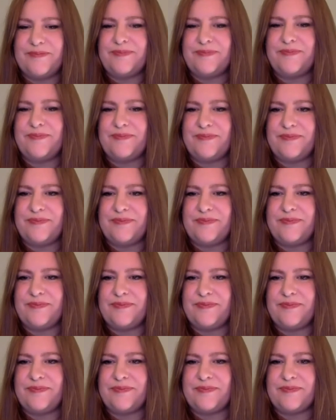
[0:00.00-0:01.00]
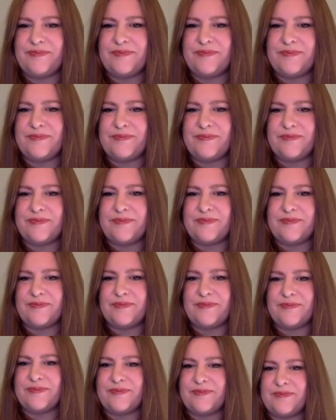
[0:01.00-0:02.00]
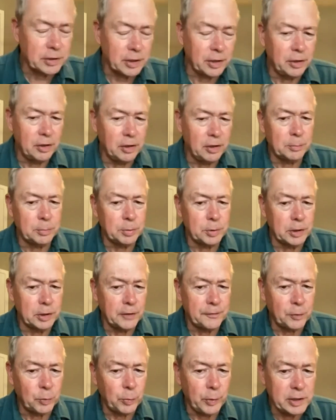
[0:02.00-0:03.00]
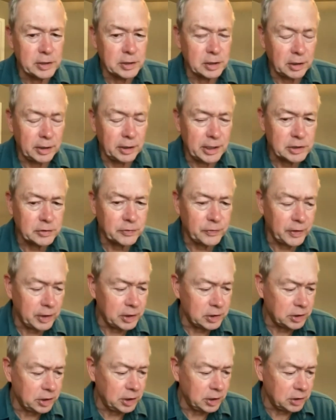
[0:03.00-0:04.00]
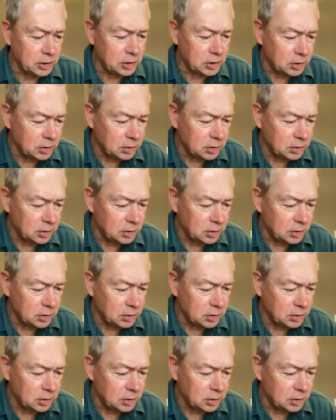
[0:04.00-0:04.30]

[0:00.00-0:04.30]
Give me a little bit more about that because there's a number of different ways to classify and change.